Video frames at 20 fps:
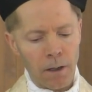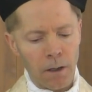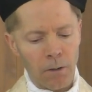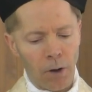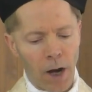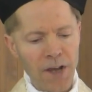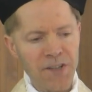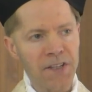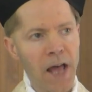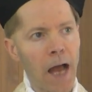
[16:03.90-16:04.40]

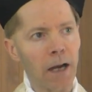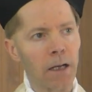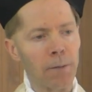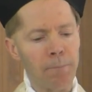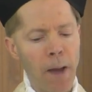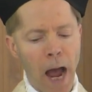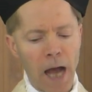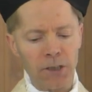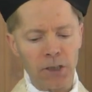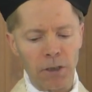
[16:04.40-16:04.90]
Christ had
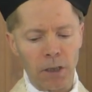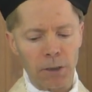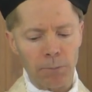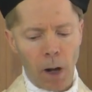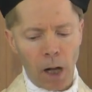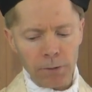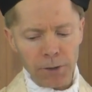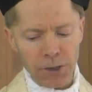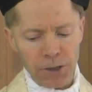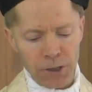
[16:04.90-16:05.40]
compassion on the
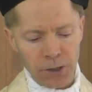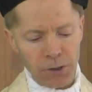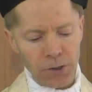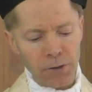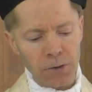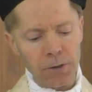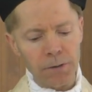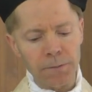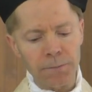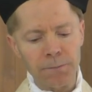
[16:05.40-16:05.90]

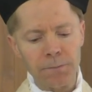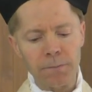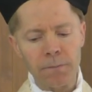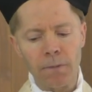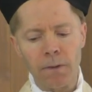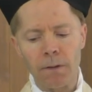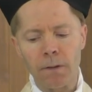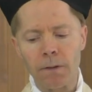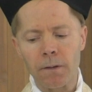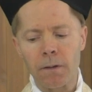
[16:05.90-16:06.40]
multitude,
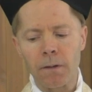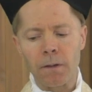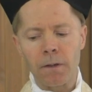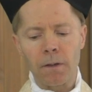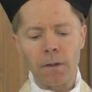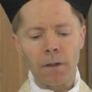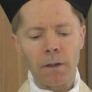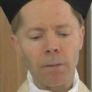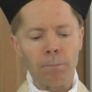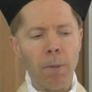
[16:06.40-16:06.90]

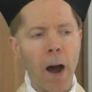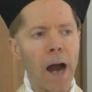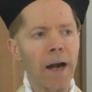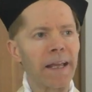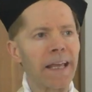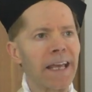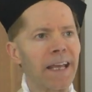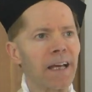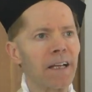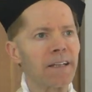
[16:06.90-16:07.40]

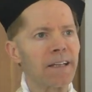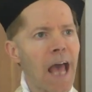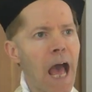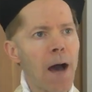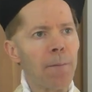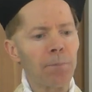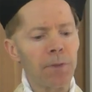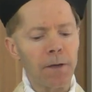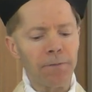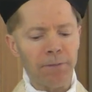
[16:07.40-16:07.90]
but he
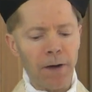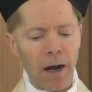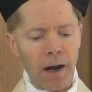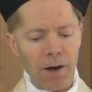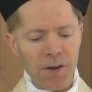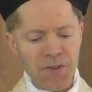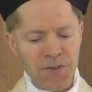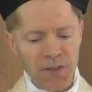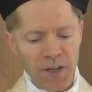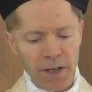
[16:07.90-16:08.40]
condemned the
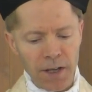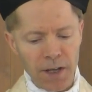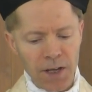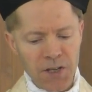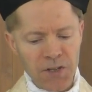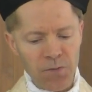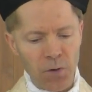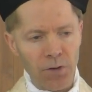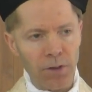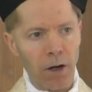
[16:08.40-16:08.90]

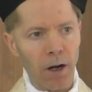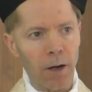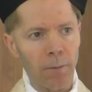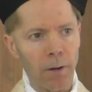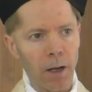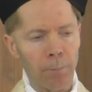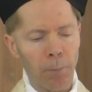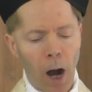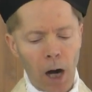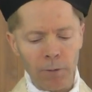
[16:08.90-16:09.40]
Pharisees for their
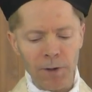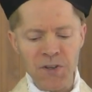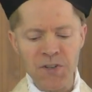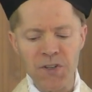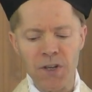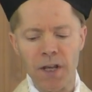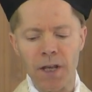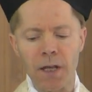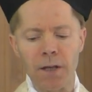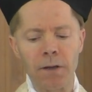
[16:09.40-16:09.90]

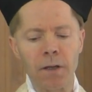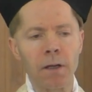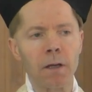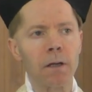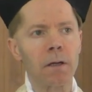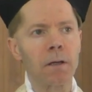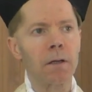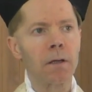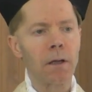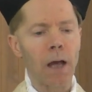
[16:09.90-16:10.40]
hypocrisy
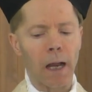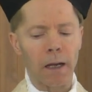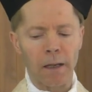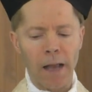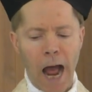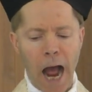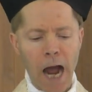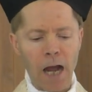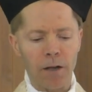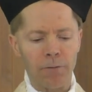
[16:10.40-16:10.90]
and
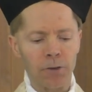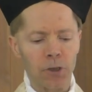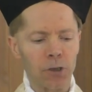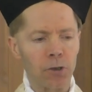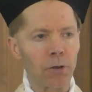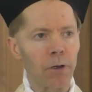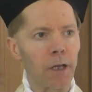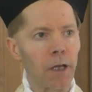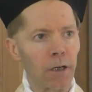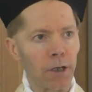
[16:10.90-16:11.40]
lack of
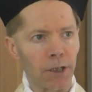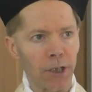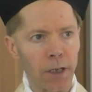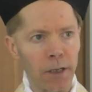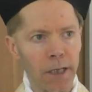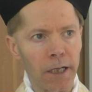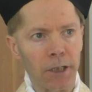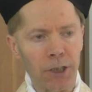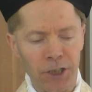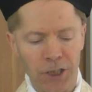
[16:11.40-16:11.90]
true
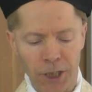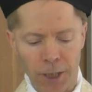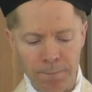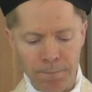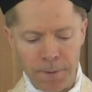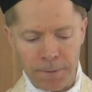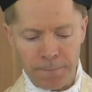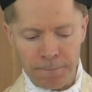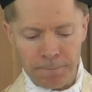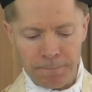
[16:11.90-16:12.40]

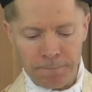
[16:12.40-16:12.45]
leadership.